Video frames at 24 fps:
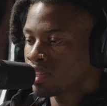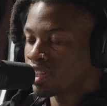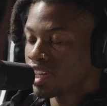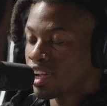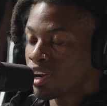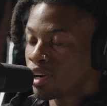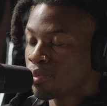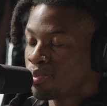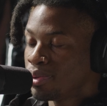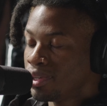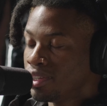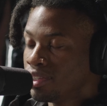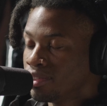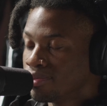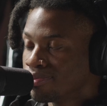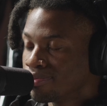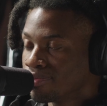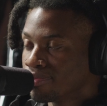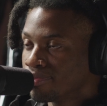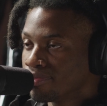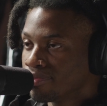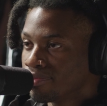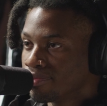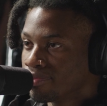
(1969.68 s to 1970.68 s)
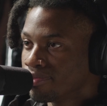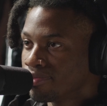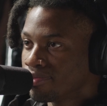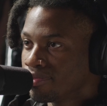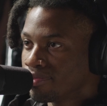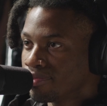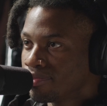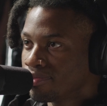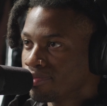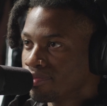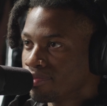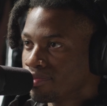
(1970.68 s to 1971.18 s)
Therapy.
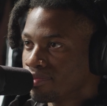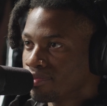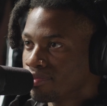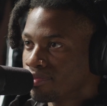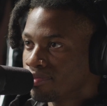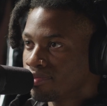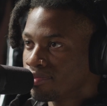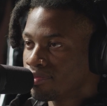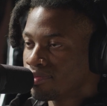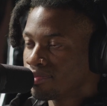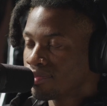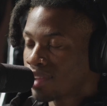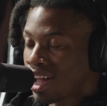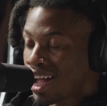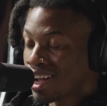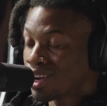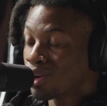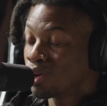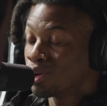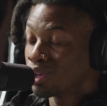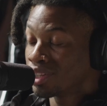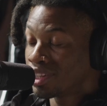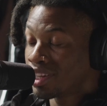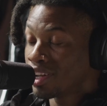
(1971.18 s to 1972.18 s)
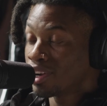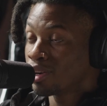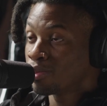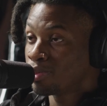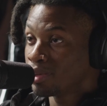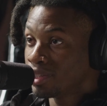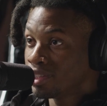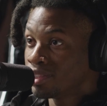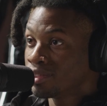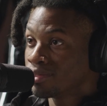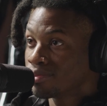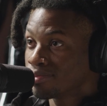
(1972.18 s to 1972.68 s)
You going to therapy? I go to
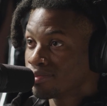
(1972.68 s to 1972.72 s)
therapy.